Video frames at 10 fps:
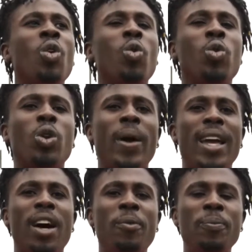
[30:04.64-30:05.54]
all the way
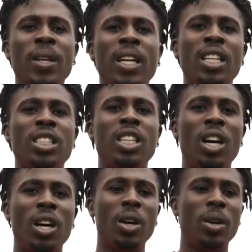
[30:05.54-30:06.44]
out.
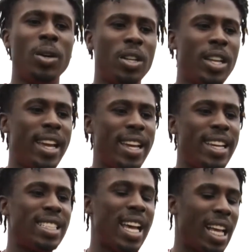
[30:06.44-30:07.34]
So it
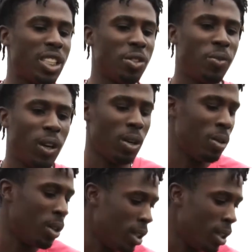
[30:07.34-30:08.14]
is as follows.